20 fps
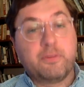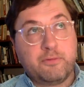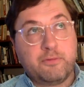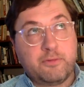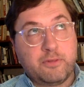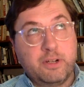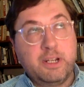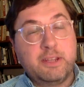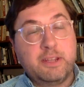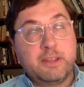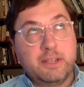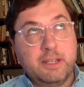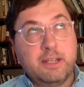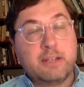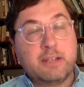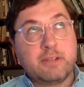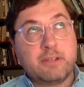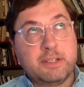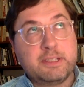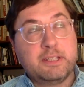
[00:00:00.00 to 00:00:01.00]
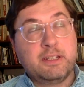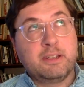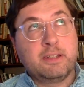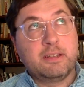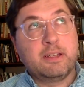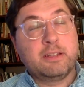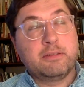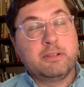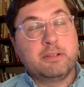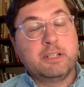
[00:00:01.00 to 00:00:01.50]
free thing, try saying
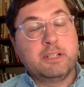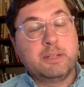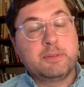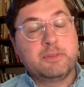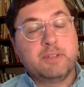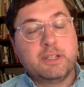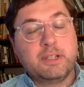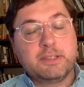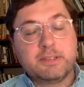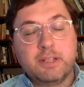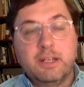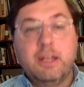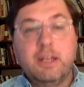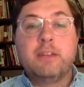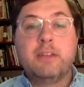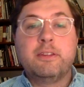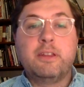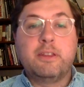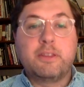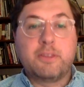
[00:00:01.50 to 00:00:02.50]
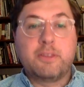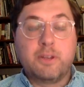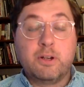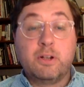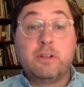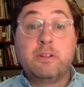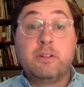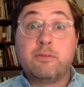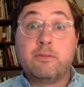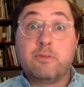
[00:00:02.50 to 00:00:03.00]
that three times fast. The
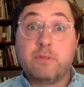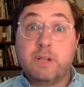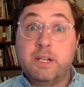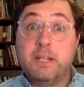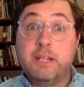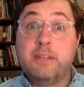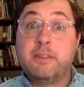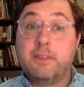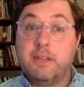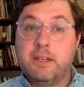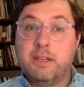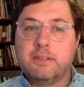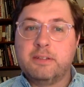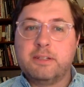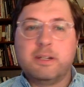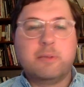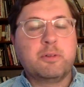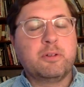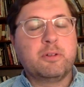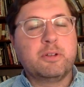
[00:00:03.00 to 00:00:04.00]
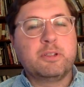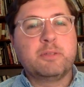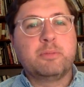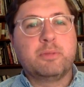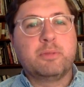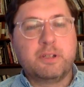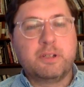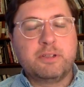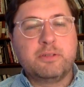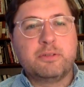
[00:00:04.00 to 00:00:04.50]
third free thing that I'm going to
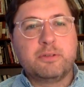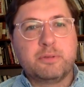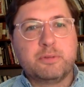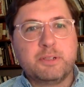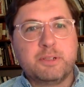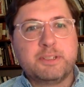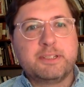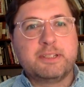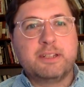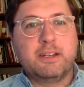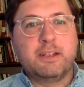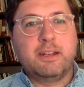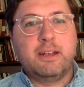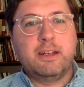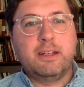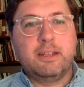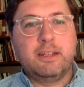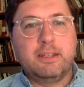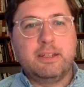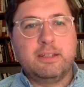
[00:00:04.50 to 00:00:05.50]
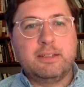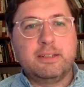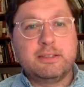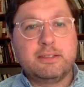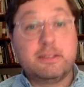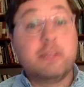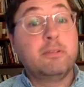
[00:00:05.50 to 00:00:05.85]
point you towards today is